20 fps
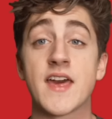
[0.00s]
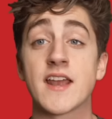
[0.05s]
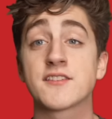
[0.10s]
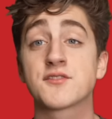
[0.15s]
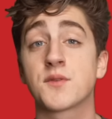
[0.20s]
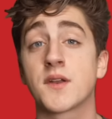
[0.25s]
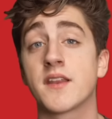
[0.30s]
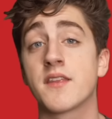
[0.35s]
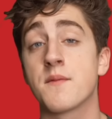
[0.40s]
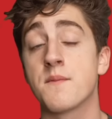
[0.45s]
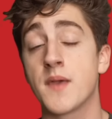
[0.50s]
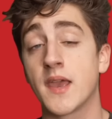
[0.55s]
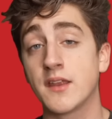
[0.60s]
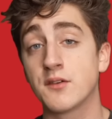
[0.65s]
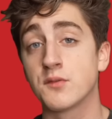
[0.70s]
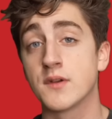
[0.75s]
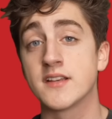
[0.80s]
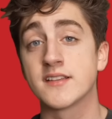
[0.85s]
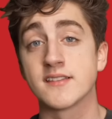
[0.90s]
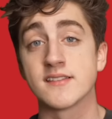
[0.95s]
that is one of the
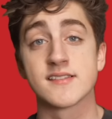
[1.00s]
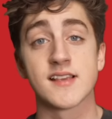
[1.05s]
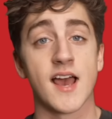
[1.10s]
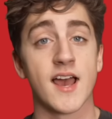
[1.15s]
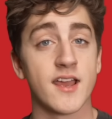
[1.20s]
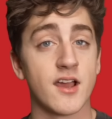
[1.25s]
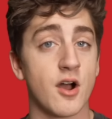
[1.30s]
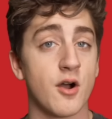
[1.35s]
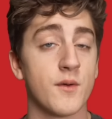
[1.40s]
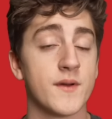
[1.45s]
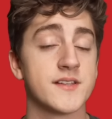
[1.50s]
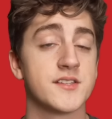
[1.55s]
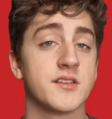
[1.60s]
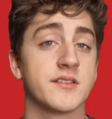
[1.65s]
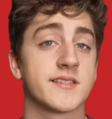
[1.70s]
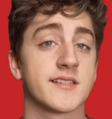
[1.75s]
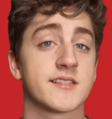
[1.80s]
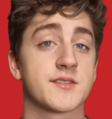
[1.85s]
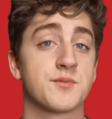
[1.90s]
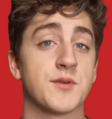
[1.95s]
main reasons I always
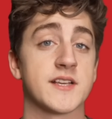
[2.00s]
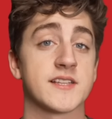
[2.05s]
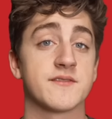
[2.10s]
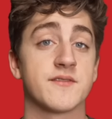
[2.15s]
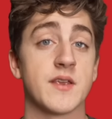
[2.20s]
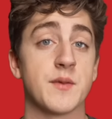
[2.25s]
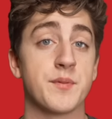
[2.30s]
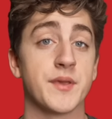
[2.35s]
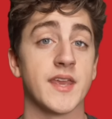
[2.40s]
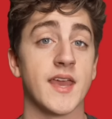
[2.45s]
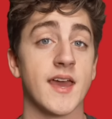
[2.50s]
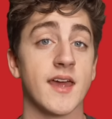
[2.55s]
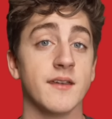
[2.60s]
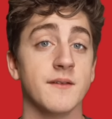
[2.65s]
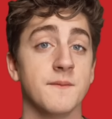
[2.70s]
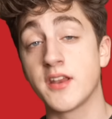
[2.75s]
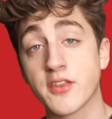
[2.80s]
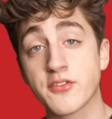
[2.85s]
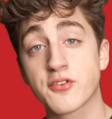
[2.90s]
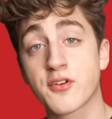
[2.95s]
use ExpressVPN.
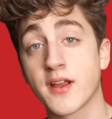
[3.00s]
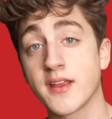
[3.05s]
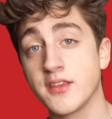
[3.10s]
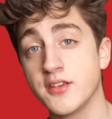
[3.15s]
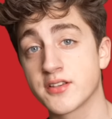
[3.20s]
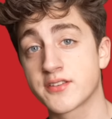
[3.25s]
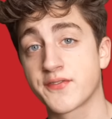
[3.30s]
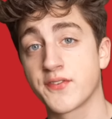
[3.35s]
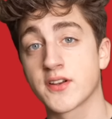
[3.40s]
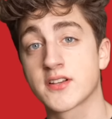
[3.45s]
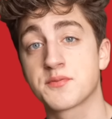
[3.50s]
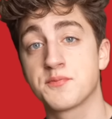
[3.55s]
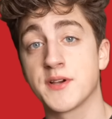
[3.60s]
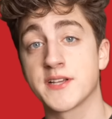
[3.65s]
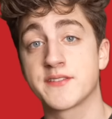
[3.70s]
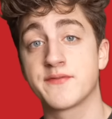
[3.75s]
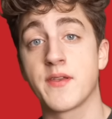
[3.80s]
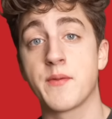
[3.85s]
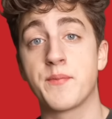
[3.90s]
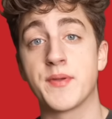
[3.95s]
Another great use for
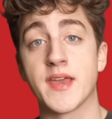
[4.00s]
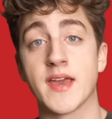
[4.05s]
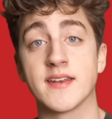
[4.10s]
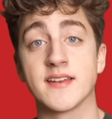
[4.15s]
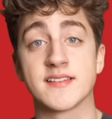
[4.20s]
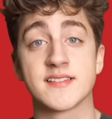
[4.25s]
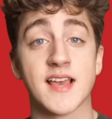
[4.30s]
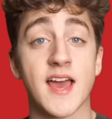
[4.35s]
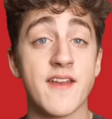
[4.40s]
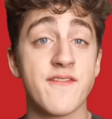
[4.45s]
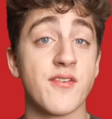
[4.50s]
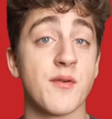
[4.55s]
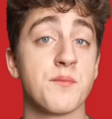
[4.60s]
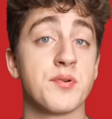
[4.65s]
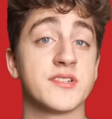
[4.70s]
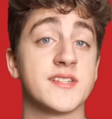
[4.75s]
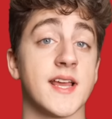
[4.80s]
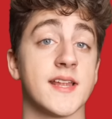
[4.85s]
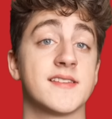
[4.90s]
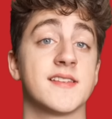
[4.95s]
ExpressVPN, aside from
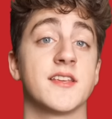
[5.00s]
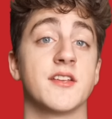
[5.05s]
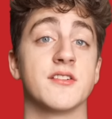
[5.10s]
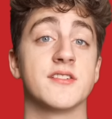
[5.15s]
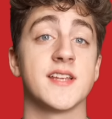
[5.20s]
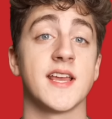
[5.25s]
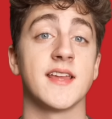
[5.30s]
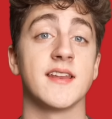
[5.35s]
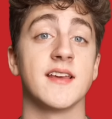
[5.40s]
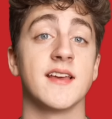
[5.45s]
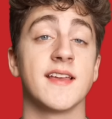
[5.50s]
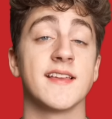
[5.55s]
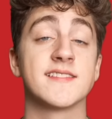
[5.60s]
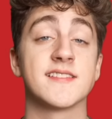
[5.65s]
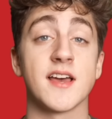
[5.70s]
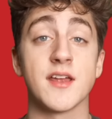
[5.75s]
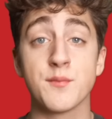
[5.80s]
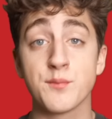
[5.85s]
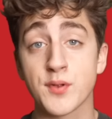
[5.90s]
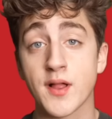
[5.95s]
protecting your data,
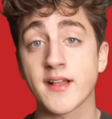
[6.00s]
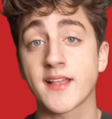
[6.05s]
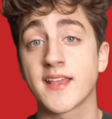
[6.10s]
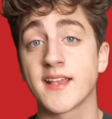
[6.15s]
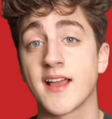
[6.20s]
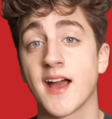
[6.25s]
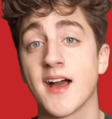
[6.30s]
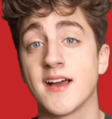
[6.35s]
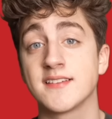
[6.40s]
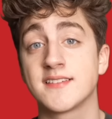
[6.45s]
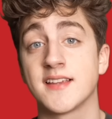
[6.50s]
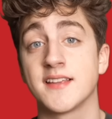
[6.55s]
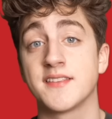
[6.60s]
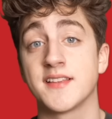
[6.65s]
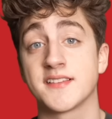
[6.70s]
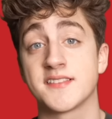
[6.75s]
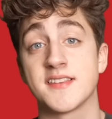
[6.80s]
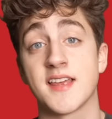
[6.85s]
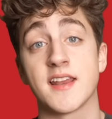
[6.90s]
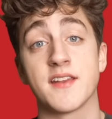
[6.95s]
is unblocking content
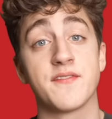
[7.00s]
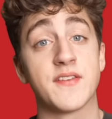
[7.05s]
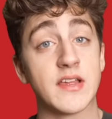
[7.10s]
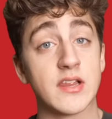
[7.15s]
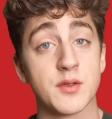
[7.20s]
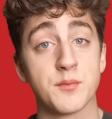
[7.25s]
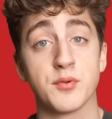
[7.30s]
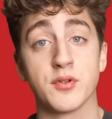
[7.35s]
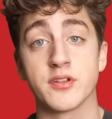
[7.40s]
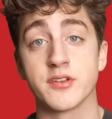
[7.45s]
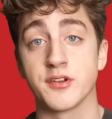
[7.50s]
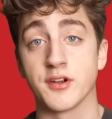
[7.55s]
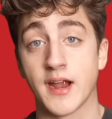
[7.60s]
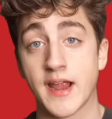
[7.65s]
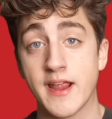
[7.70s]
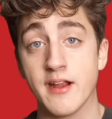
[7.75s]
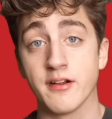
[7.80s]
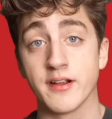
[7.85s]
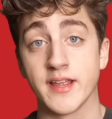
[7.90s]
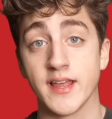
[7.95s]
that's not available in your
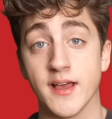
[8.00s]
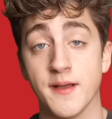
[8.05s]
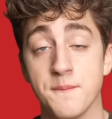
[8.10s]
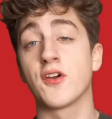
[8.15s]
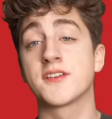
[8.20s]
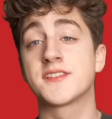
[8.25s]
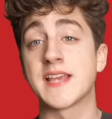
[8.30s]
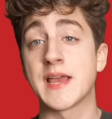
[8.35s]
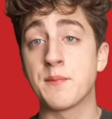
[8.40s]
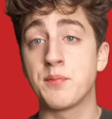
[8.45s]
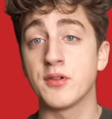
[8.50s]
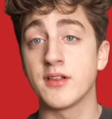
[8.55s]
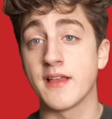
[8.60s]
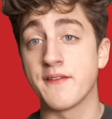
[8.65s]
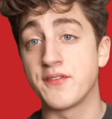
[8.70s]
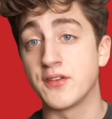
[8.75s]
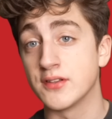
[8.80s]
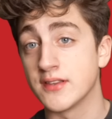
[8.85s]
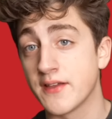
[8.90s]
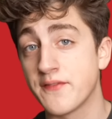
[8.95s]
area. For example,
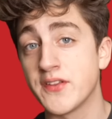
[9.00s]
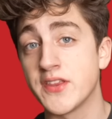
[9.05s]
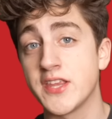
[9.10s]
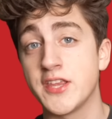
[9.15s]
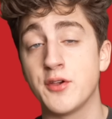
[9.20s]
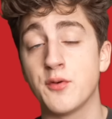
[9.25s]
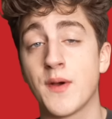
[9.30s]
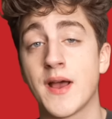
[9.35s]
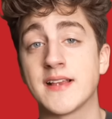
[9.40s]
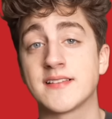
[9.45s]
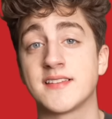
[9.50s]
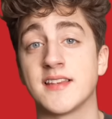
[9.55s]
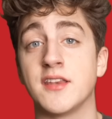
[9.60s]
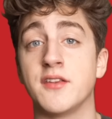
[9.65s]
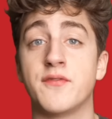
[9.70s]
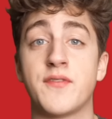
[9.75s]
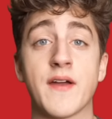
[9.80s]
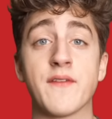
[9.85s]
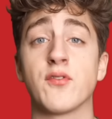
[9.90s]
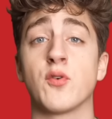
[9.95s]
if you live in the US and
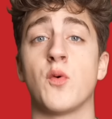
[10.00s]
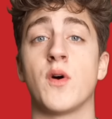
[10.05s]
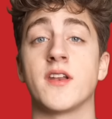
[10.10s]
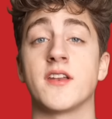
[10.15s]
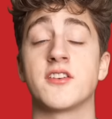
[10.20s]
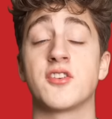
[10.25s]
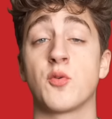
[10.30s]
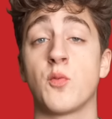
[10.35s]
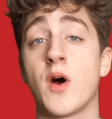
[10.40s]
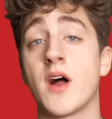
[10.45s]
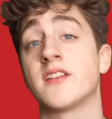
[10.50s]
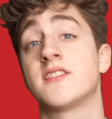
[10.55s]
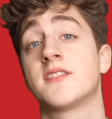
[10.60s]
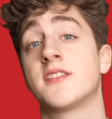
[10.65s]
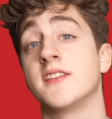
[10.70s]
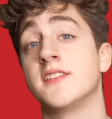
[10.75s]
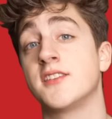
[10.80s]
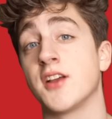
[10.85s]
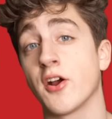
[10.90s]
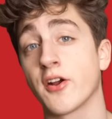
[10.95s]
you've ever wanted to watch
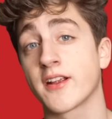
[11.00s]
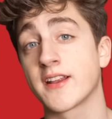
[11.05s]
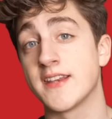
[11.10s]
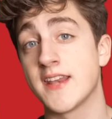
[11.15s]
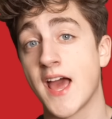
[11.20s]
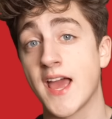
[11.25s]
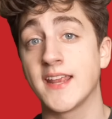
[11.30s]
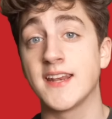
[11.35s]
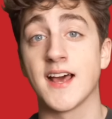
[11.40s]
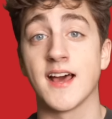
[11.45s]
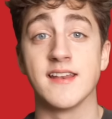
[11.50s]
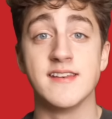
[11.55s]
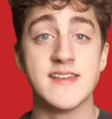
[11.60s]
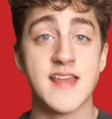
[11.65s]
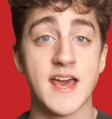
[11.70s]
The Dark Knight on